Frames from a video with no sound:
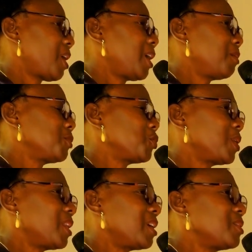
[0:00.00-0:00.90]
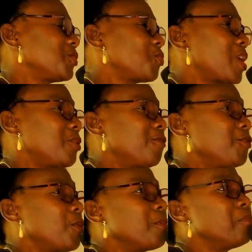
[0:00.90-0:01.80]
I am sure that is one of
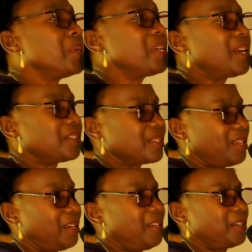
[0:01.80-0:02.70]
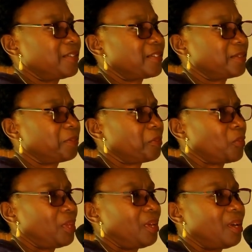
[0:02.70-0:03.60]
your biggest headaches.
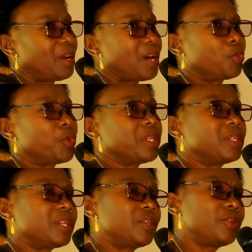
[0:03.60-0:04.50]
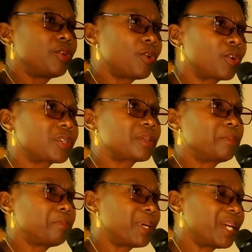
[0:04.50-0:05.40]
And we did not
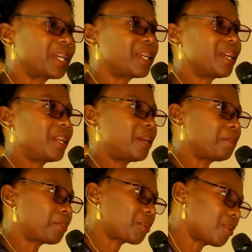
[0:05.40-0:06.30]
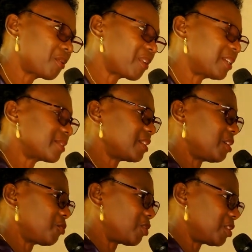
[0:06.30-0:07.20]
make any progress
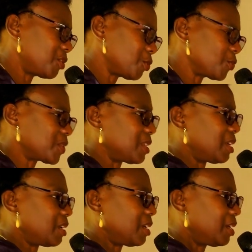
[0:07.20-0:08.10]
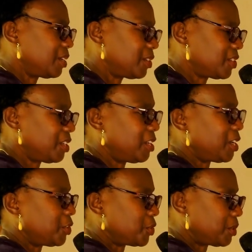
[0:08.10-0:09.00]
in reducing
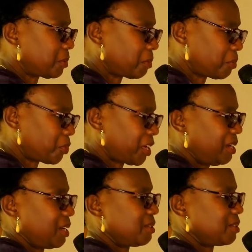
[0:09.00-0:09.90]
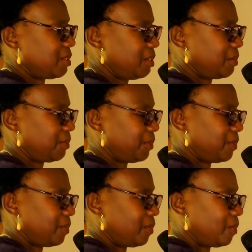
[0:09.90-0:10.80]
teenage pregnancy.
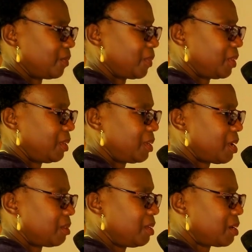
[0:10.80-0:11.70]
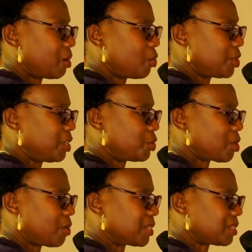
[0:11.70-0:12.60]
I think according to
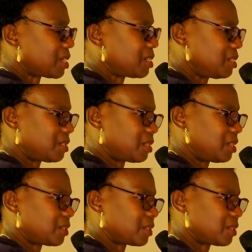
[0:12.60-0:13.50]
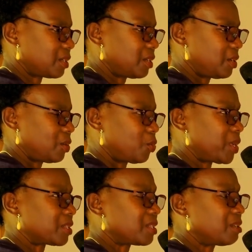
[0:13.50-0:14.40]
our statistics,
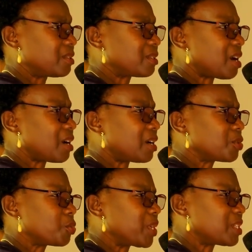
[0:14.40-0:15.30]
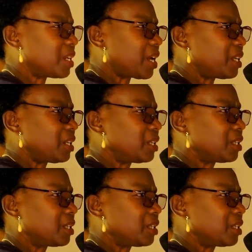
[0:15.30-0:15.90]
we are still stuck at 29?